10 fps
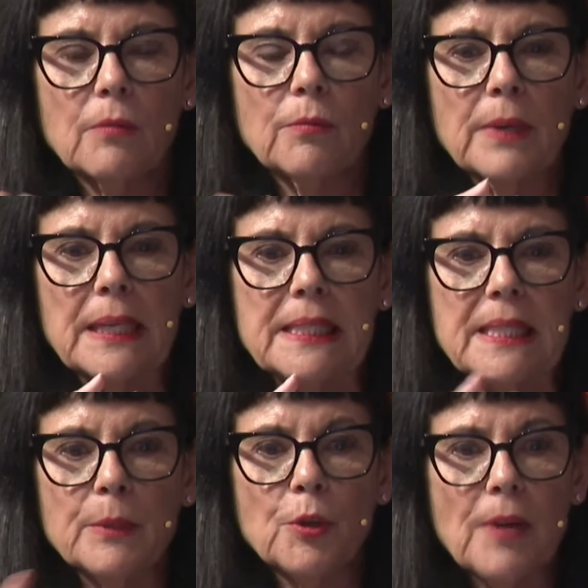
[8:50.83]
really
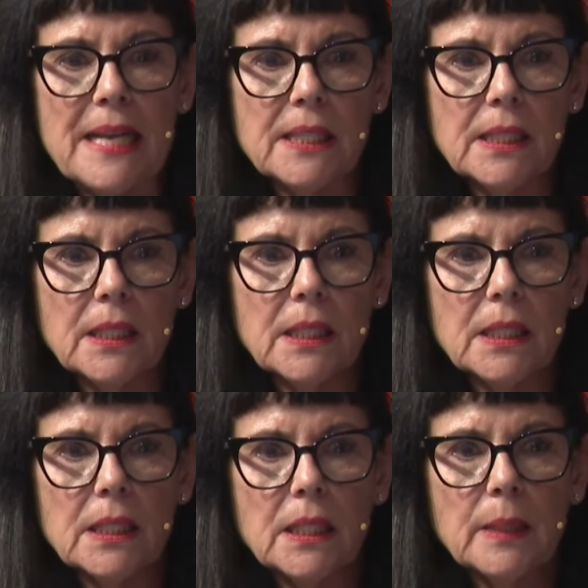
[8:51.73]
democratic
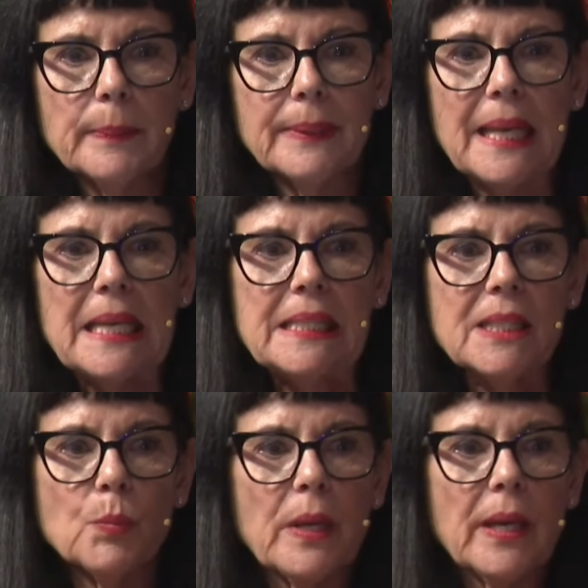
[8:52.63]

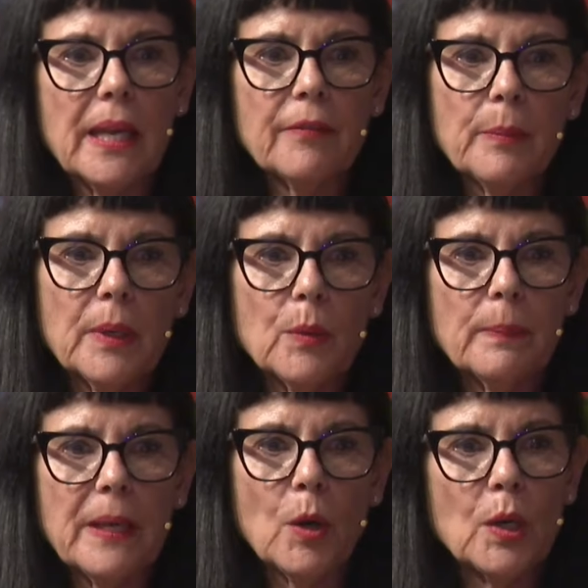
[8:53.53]
place where everybody would
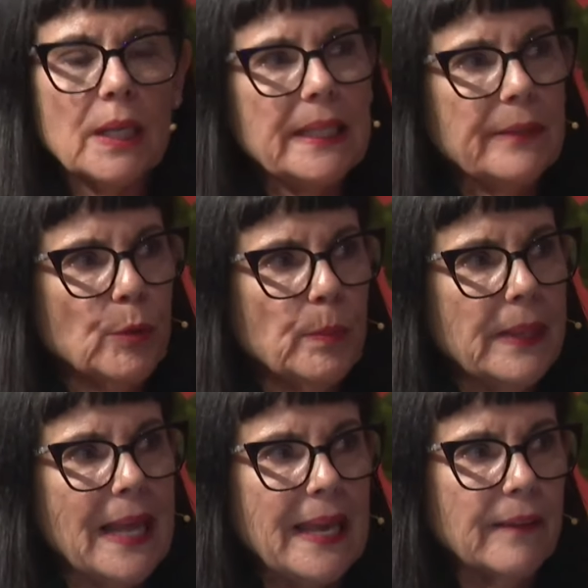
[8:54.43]
be on a level
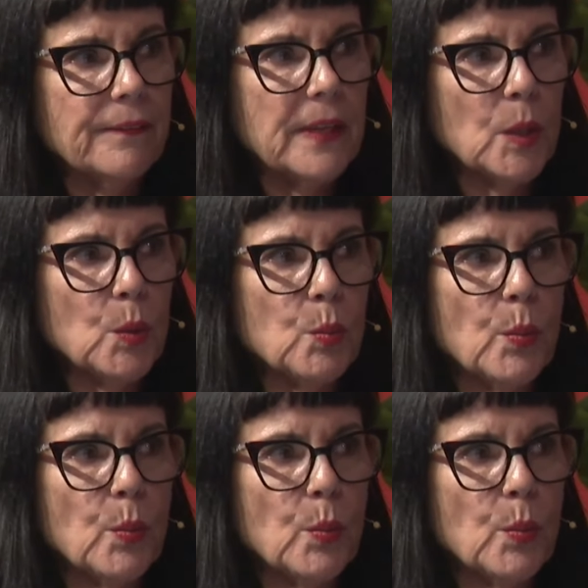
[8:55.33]
playing field,